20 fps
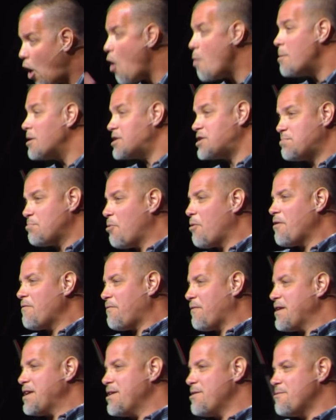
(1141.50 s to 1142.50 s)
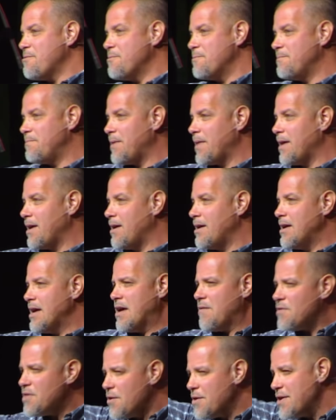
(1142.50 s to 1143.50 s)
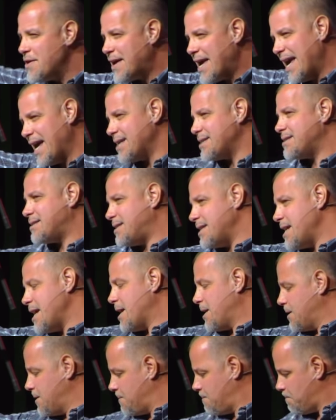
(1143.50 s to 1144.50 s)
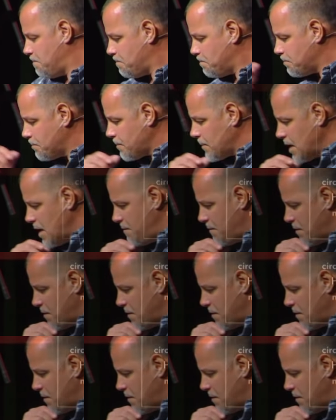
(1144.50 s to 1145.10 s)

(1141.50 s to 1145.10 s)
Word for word: much more for you, even though you can't see it, if